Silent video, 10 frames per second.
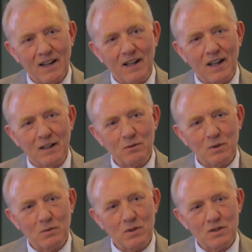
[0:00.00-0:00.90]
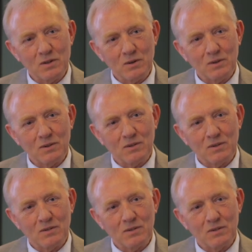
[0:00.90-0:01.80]
and we wish you
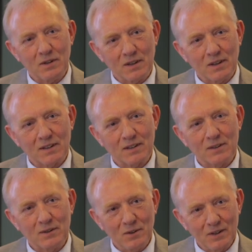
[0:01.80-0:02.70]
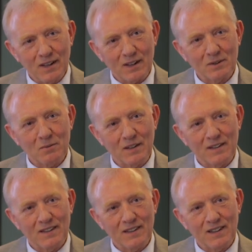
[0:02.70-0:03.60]
further good luck with
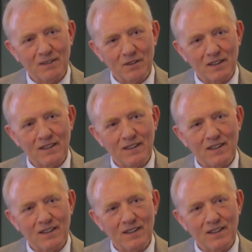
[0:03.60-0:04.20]
every